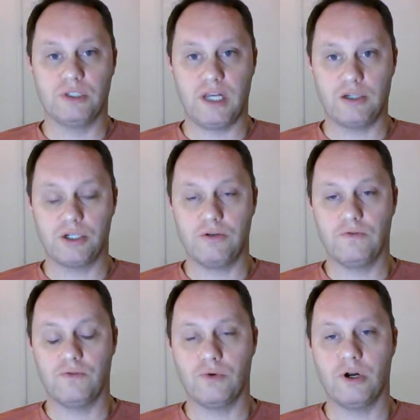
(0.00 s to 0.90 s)
session
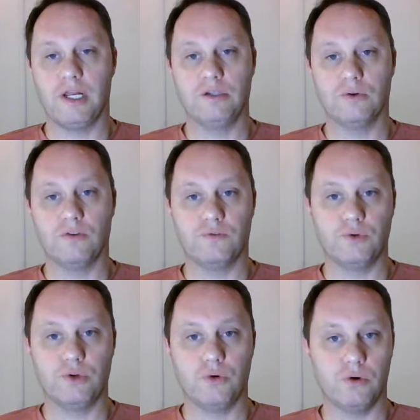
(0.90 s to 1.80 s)
for indoor
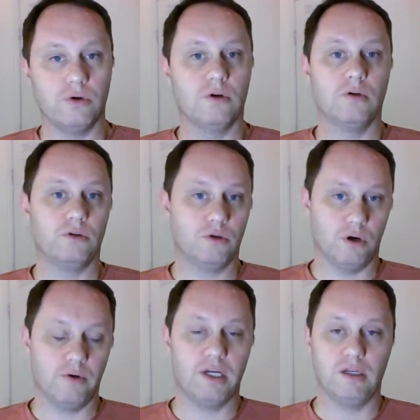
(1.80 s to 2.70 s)
food
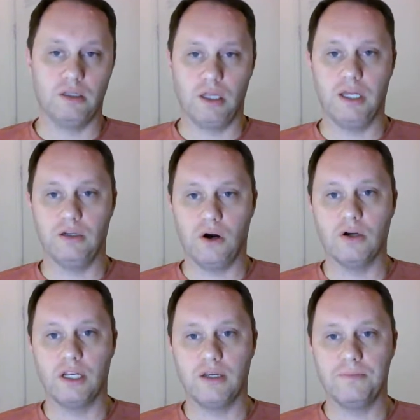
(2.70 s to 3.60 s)
growing and
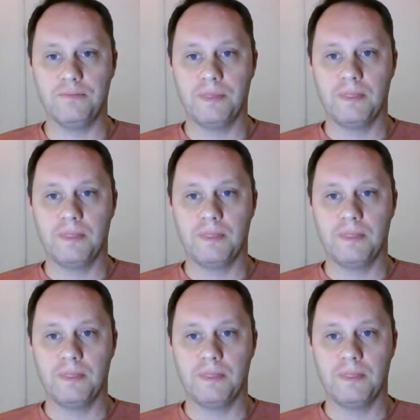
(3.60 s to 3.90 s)
gardening.